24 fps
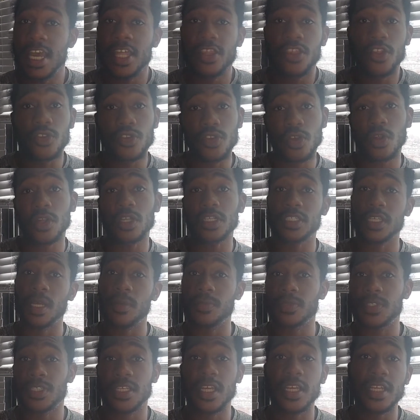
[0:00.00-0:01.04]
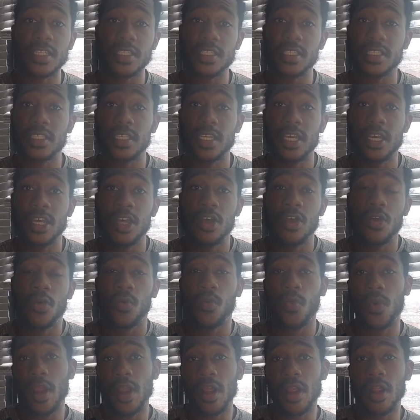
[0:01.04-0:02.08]
There's only some sense
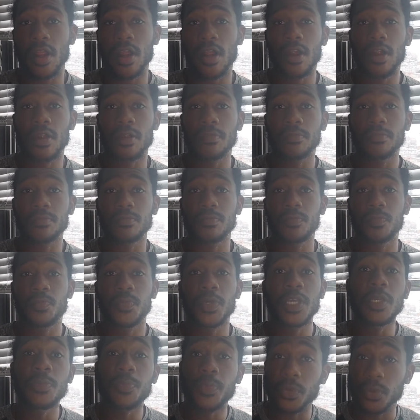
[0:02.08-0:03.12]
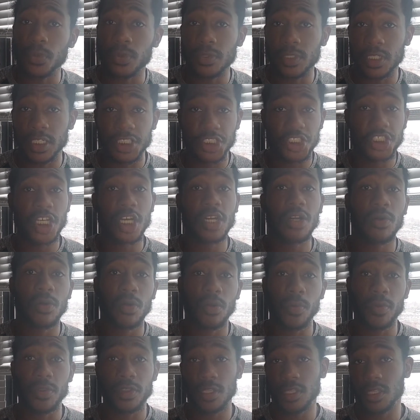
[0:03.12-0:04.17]
where people in general
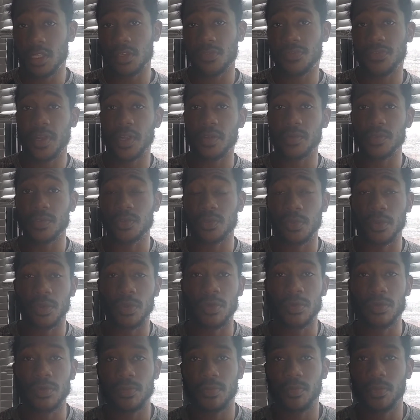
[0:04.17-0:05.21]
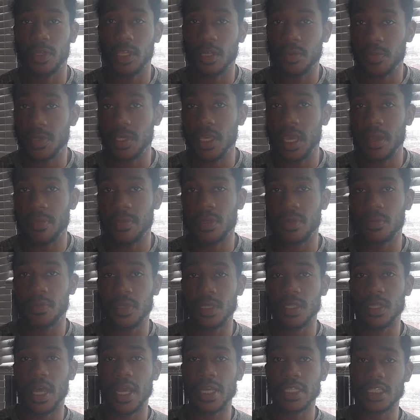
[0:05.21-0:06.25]
within the fragrance world could be able to be
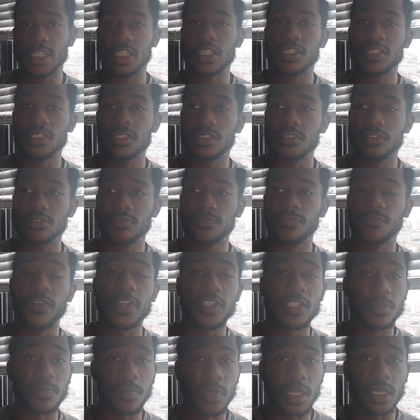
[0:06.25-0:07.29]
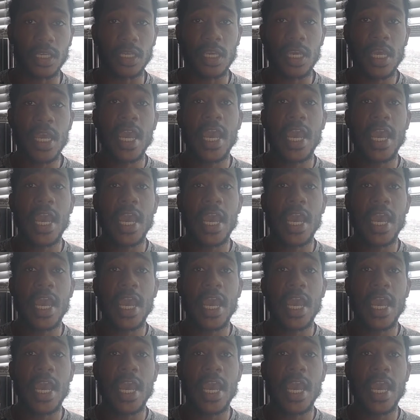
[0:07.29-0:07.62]
like, this fits me,